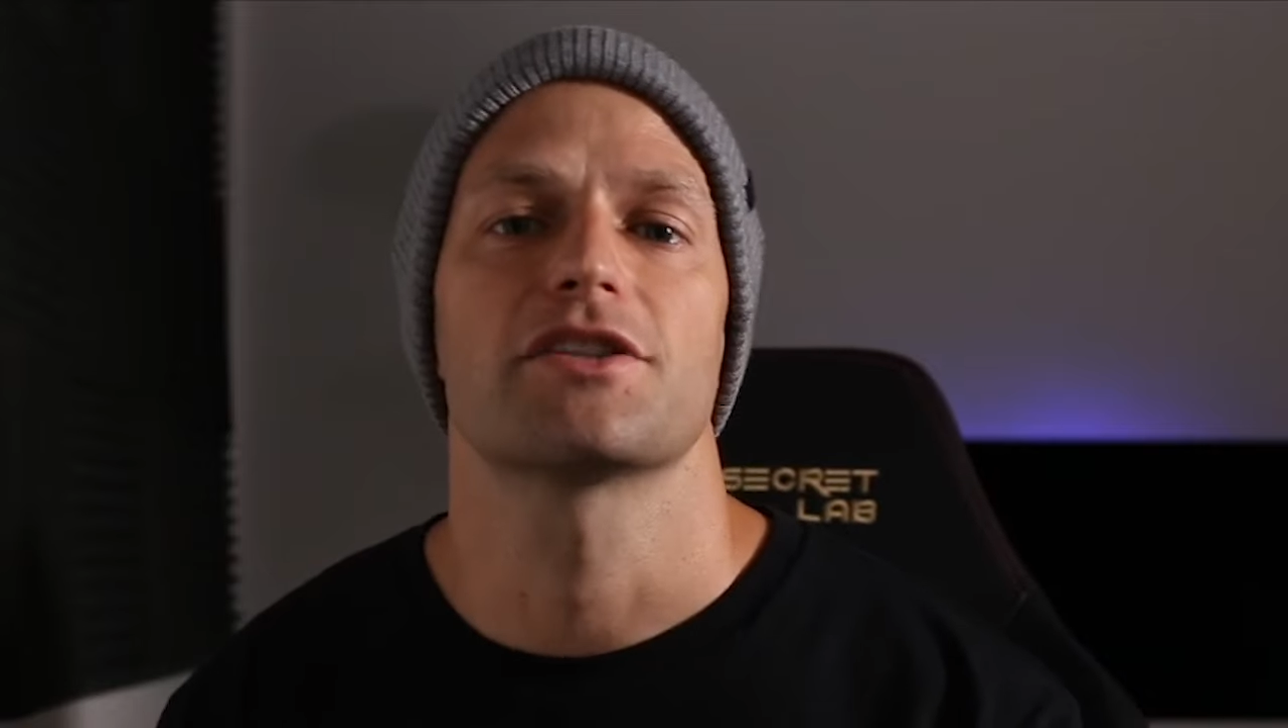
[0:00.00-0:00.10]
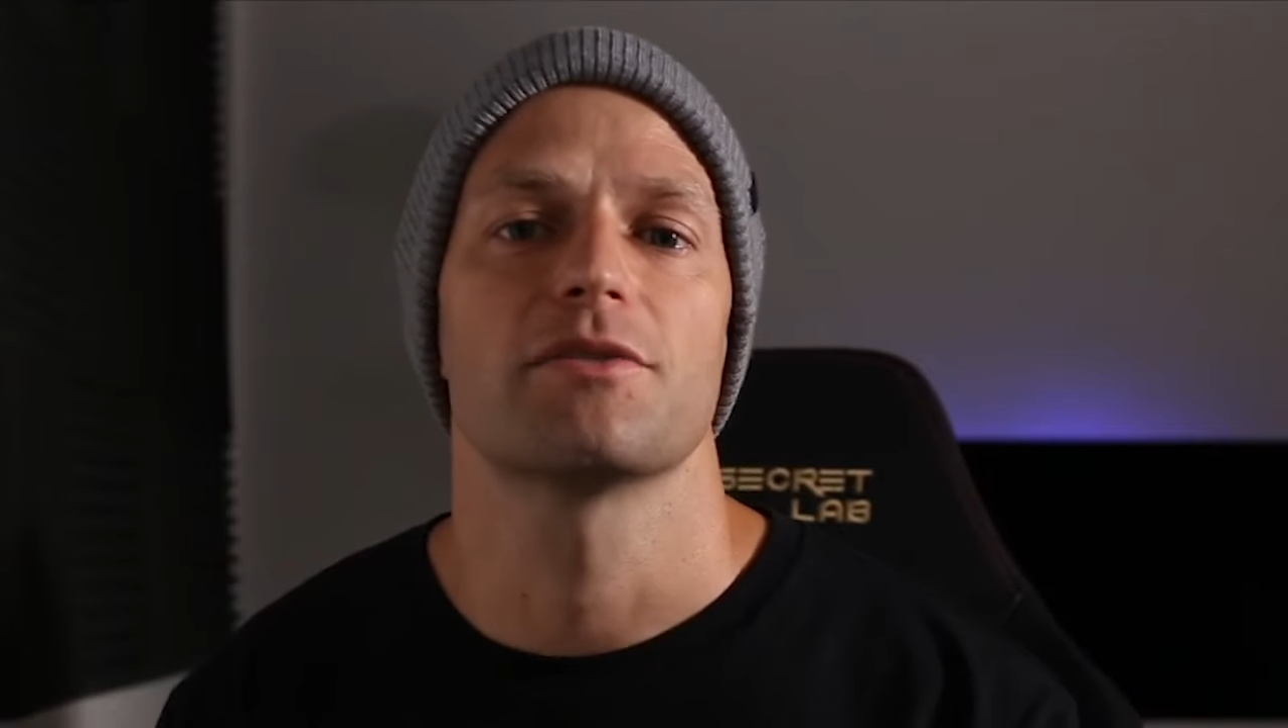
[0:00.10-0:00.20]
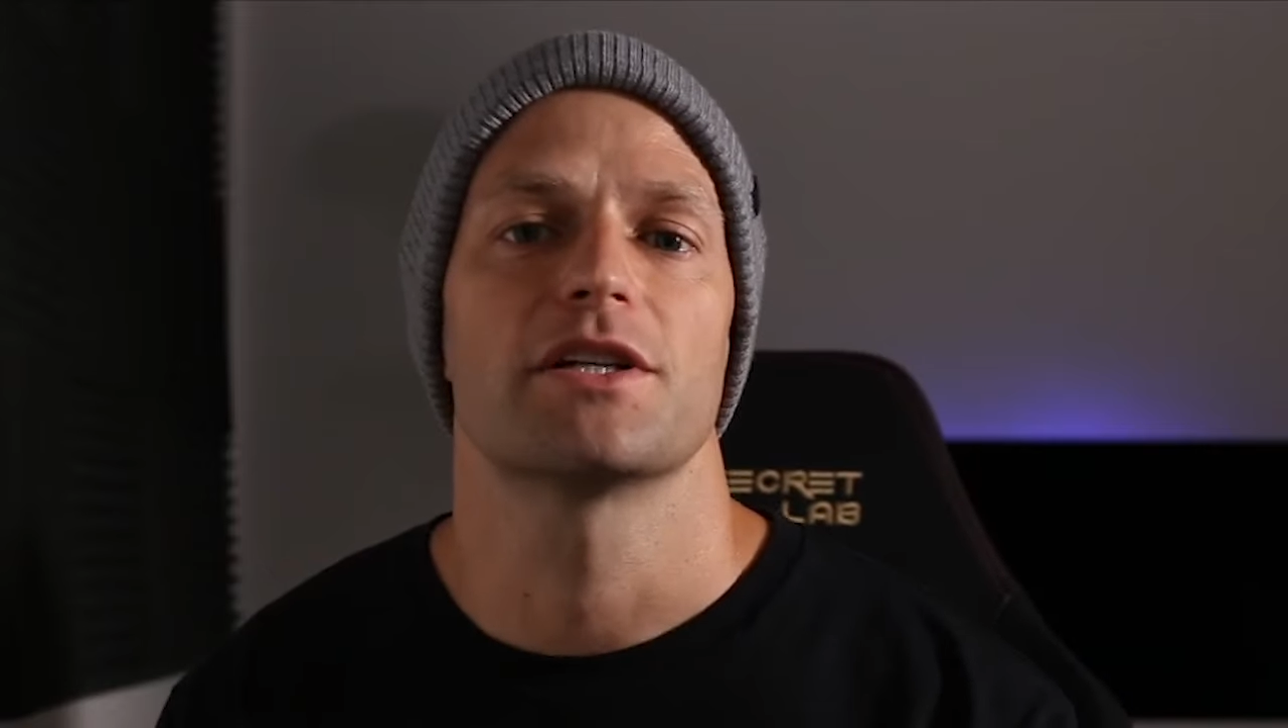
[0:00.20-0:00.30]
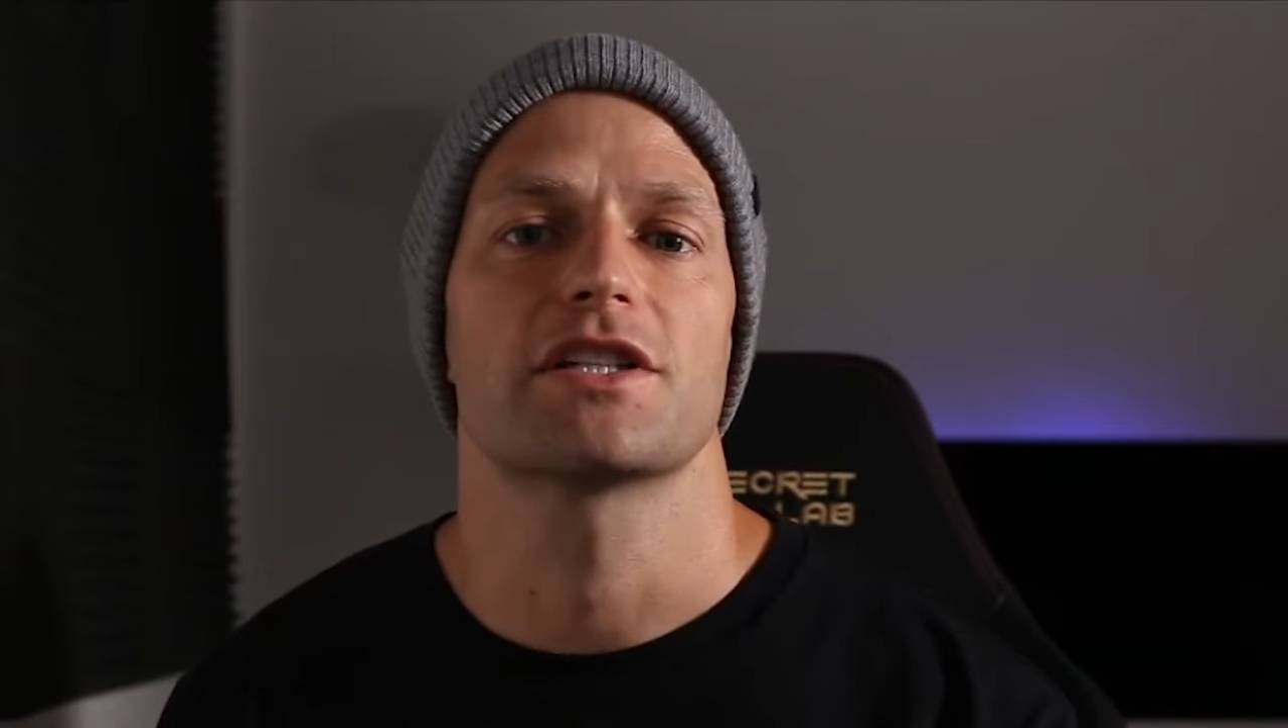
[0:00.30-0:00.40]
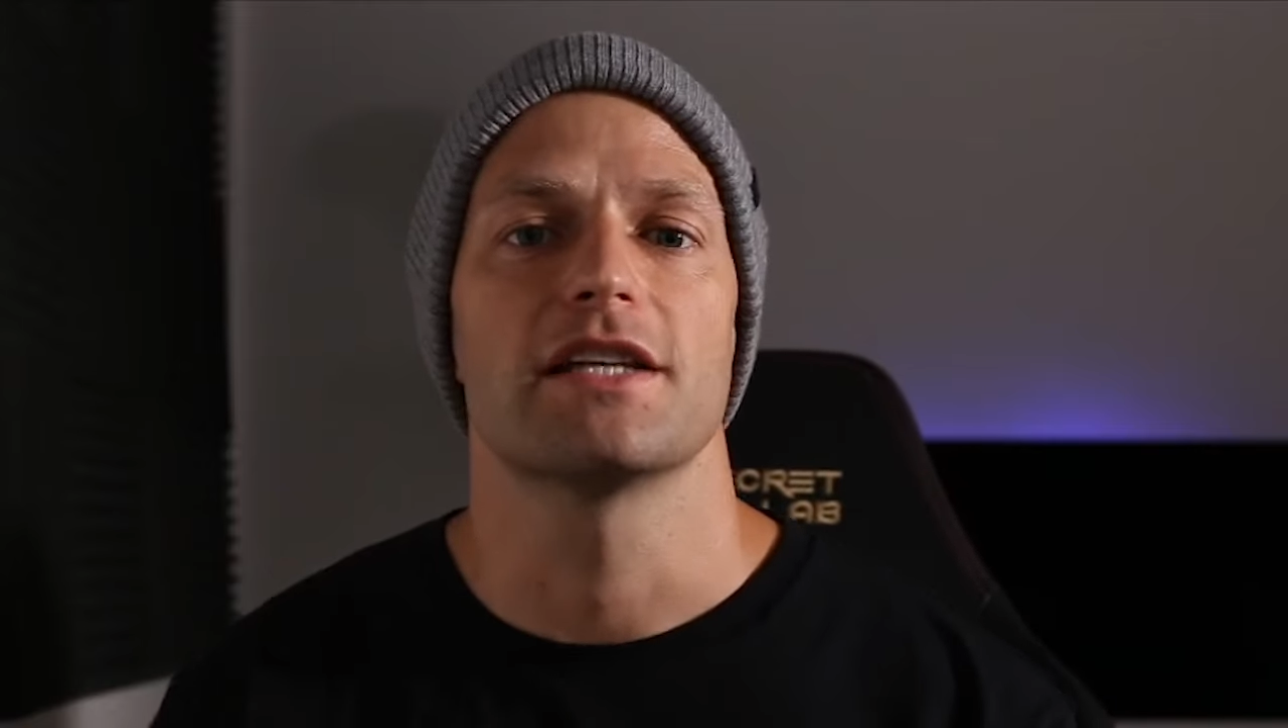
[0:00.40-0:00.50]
Thanks so much,